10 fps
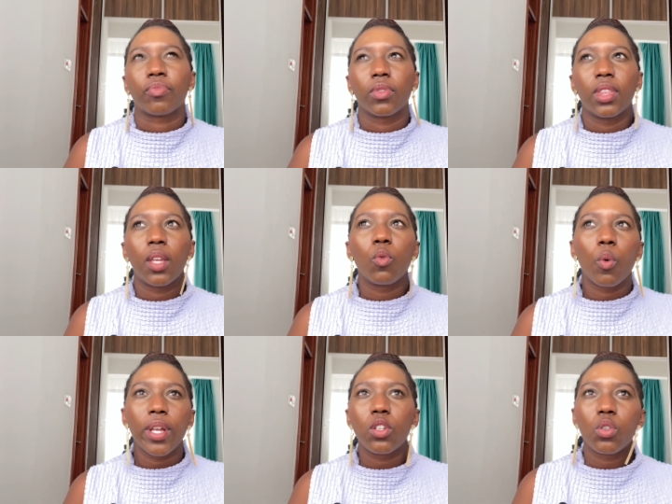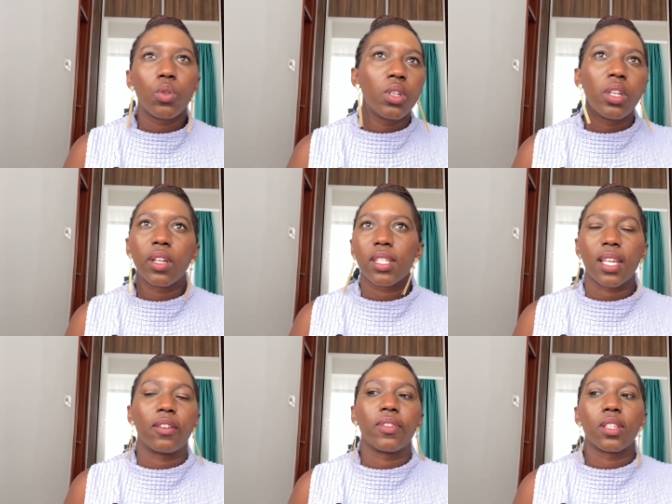Then we went to New Year
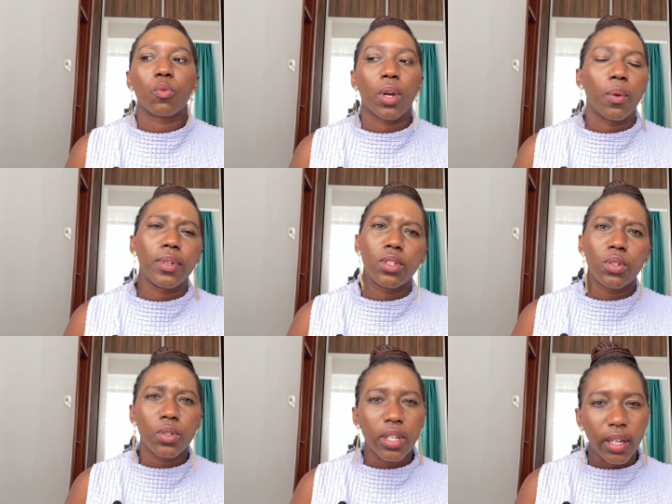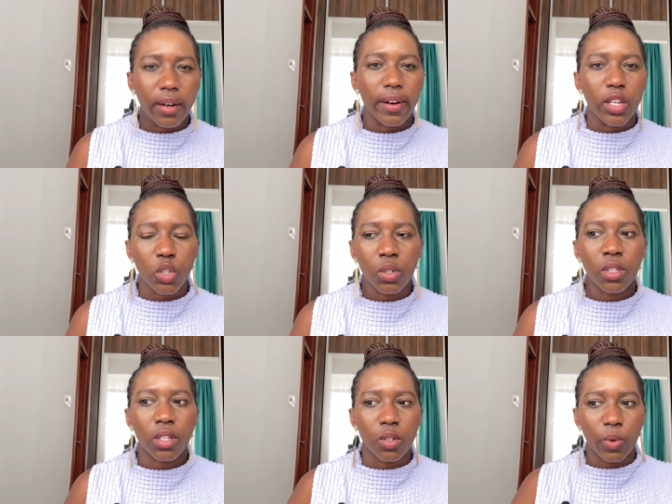service where we do
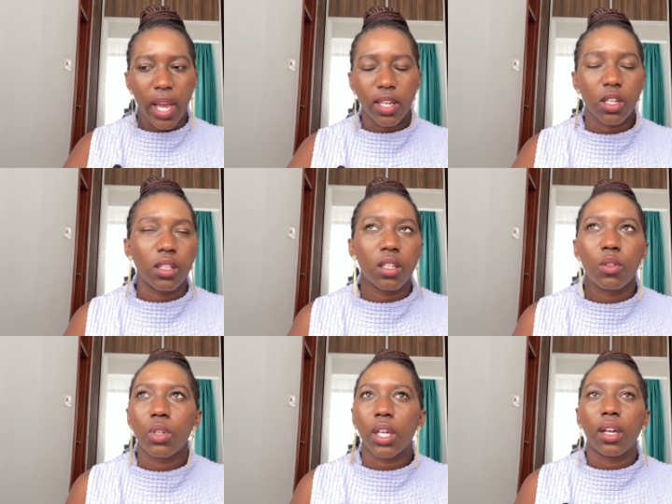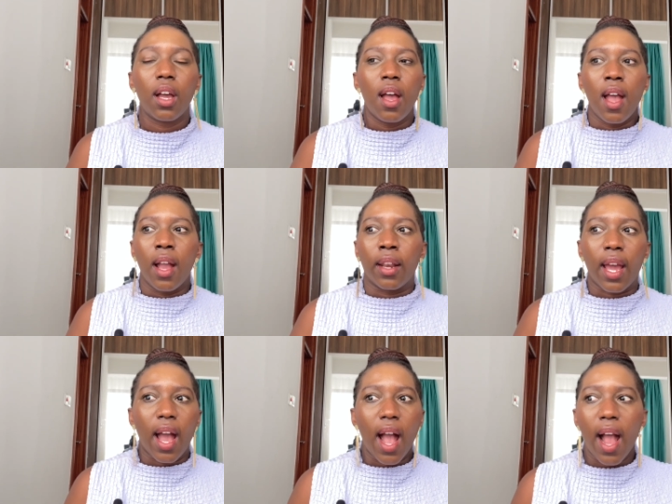declarations as we usher in the New Year. And
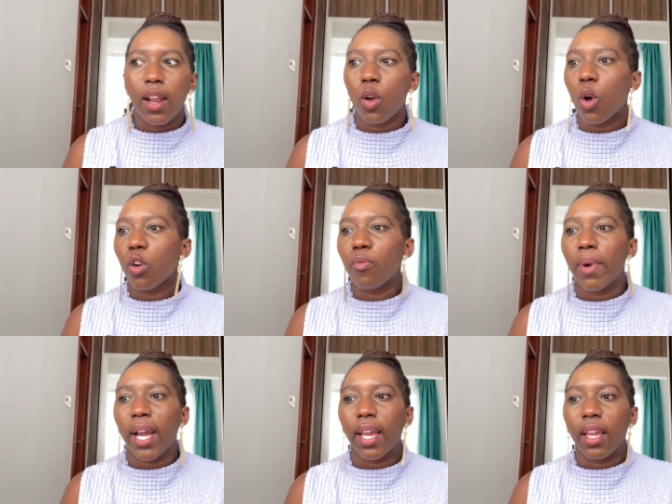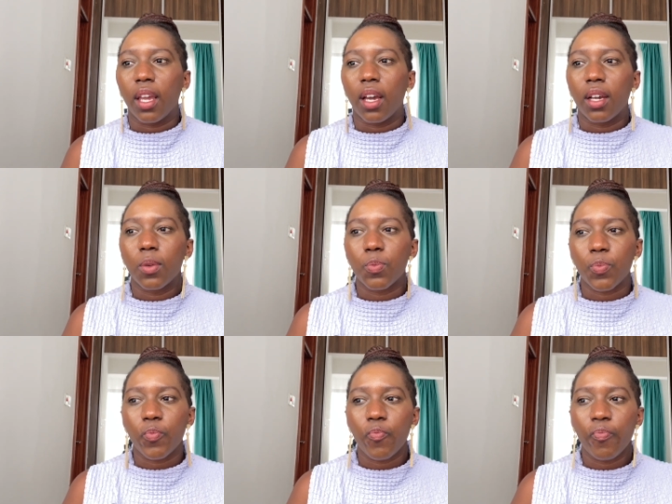I had all of my
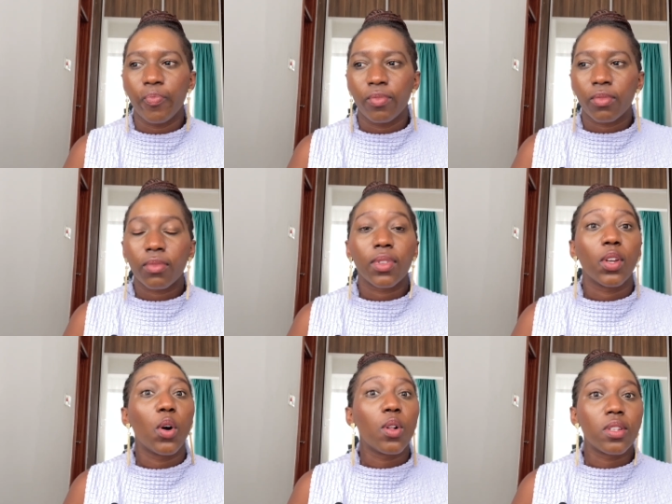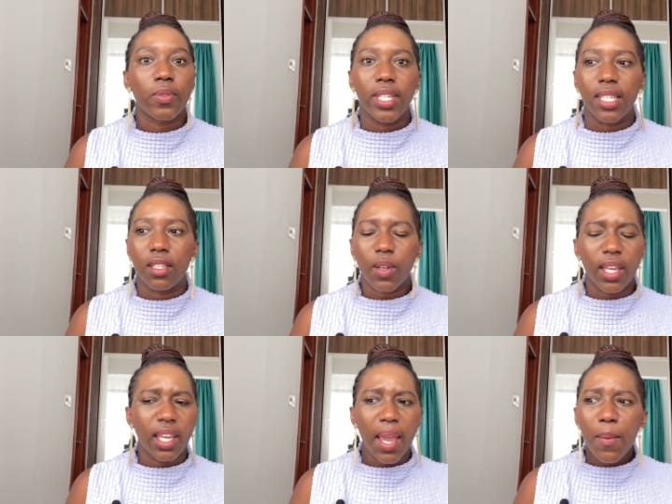um, goals written. So I
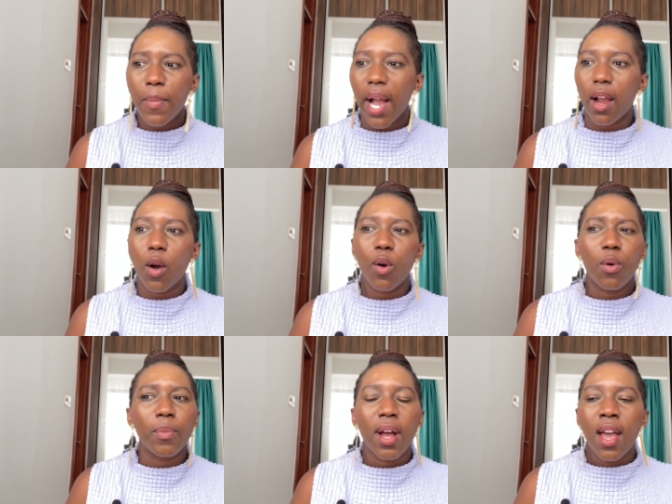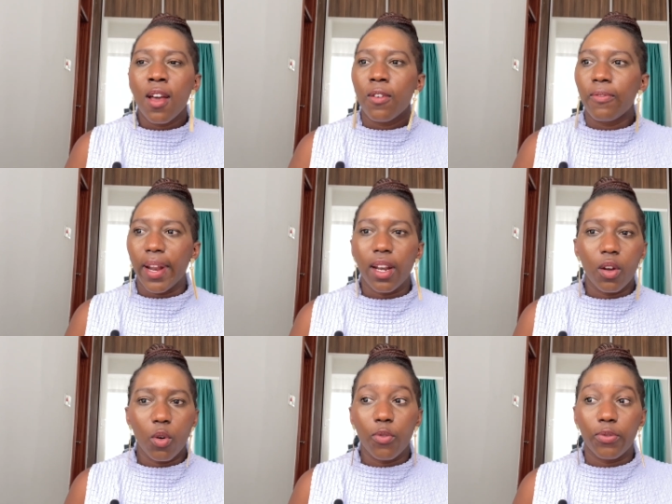came back home very
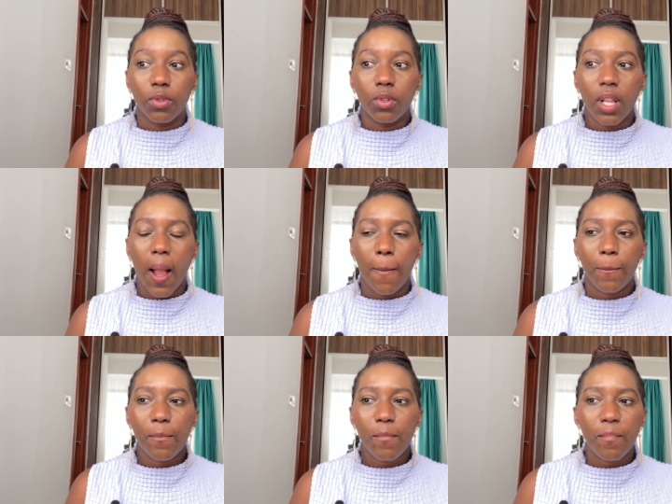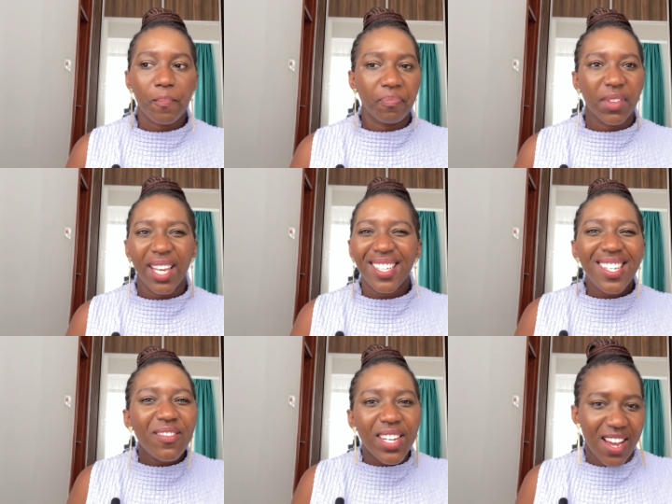hopeful. I
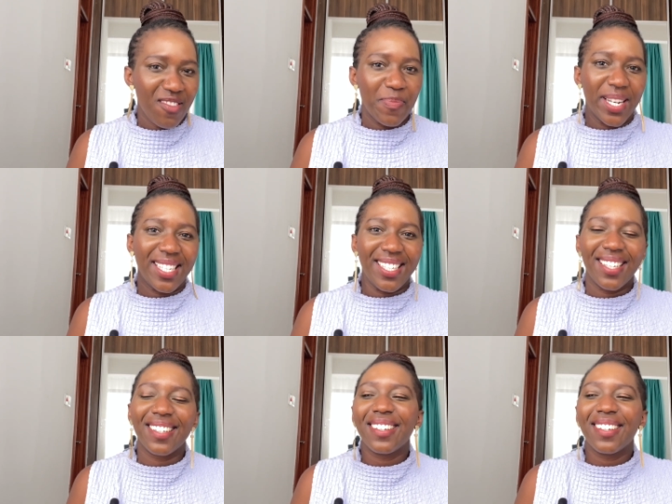didn't even have money.